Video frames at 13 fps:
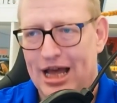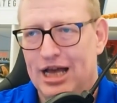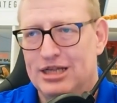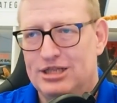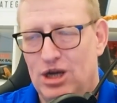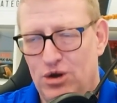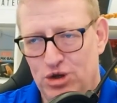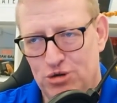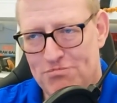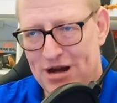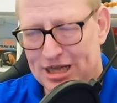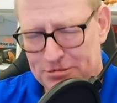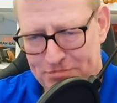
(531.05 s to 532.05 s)
So you
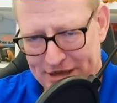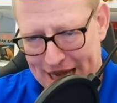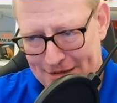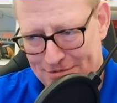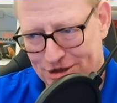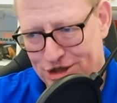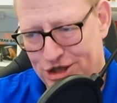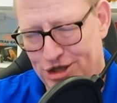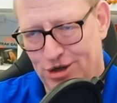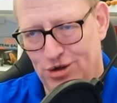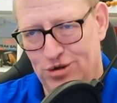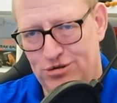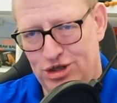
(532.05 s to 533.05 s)
must be able to